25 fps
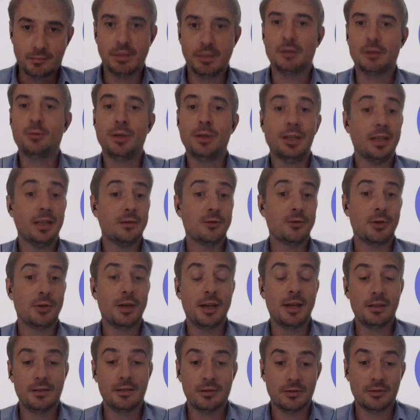between
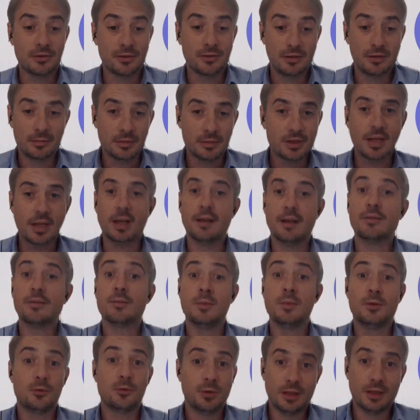educators themselves,
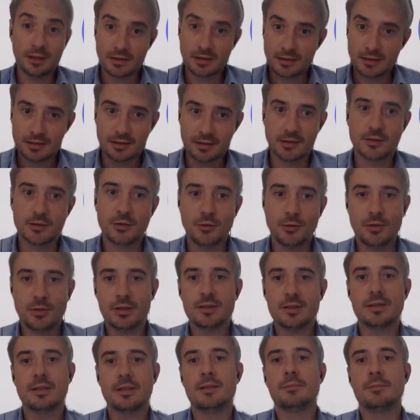between
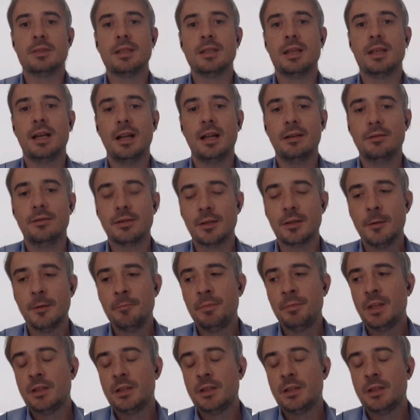students themselves.